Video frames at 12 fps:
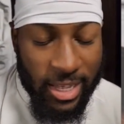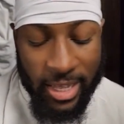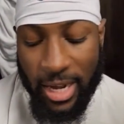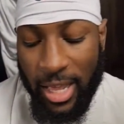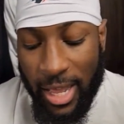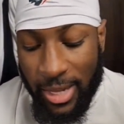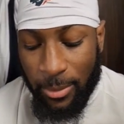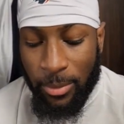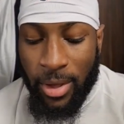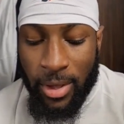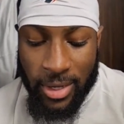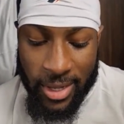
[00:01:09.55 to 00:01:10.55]
As Boyd
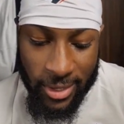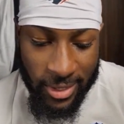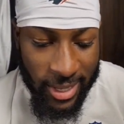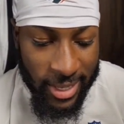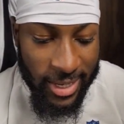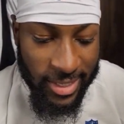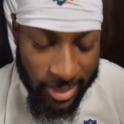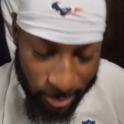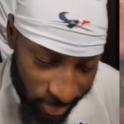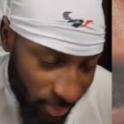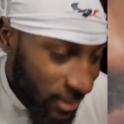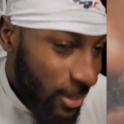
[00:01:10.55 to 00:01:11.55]
made his way off the
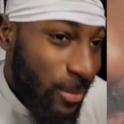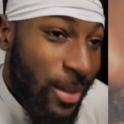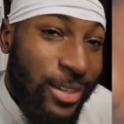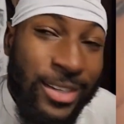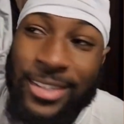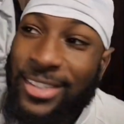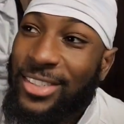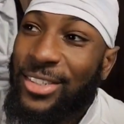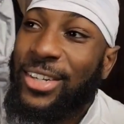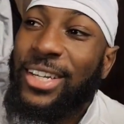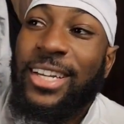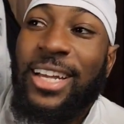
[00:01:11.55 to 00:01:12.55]
field, he
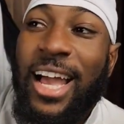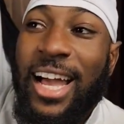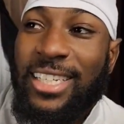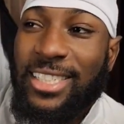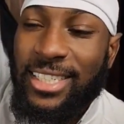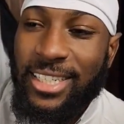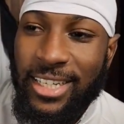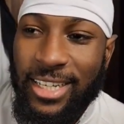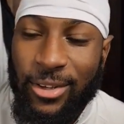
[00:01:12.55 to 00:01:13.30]
shoved special teams